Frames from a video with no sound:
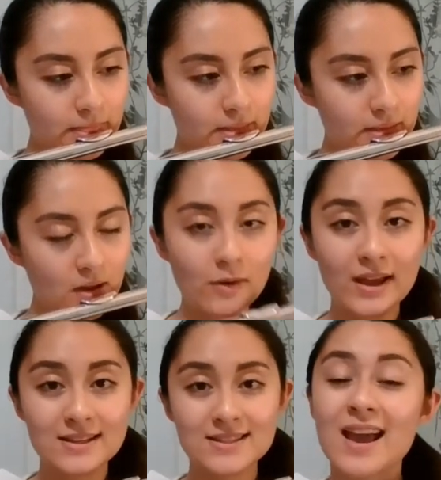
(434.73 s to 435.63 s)
Oh
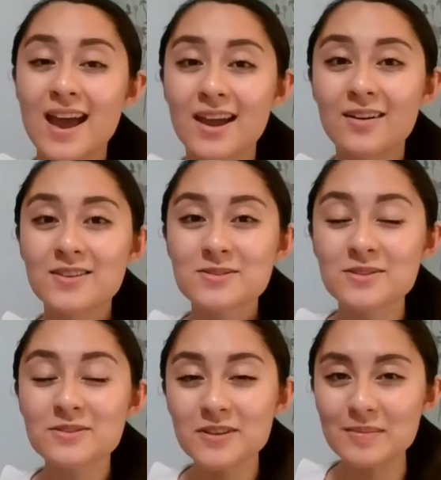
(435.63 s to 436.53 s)
yes. And also don't
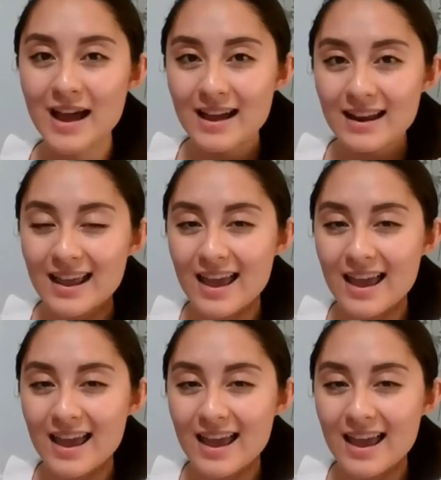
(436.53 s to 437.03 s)
feel bad